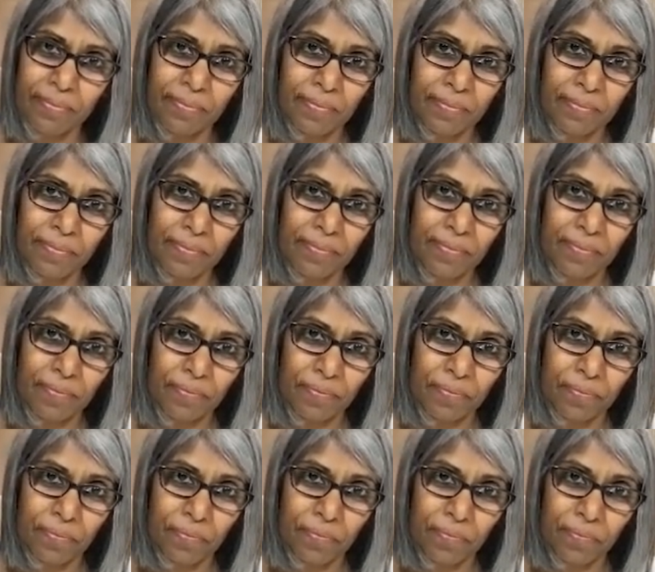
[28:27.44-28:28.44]

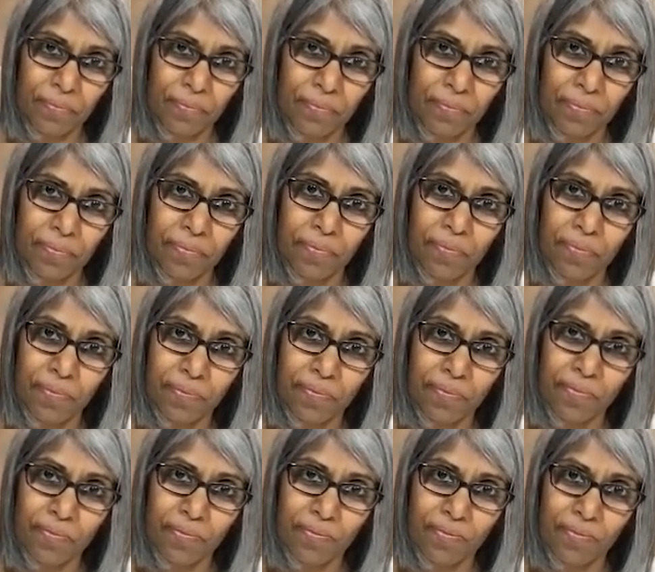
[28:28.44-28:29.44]

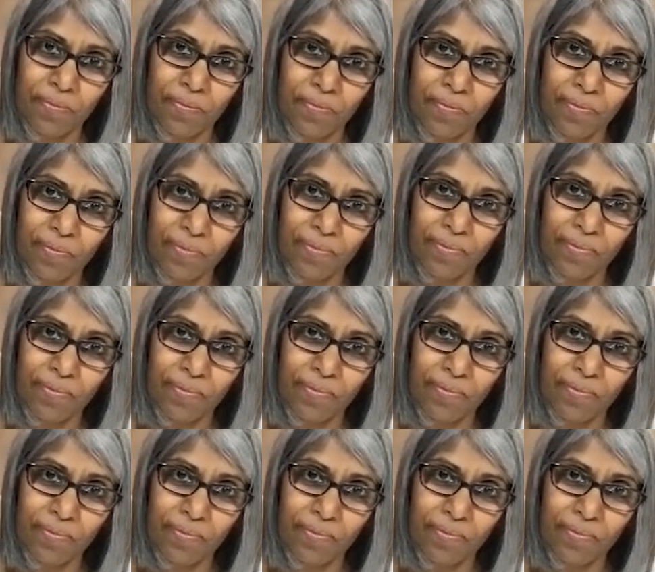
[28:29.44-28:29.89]
(not speaking)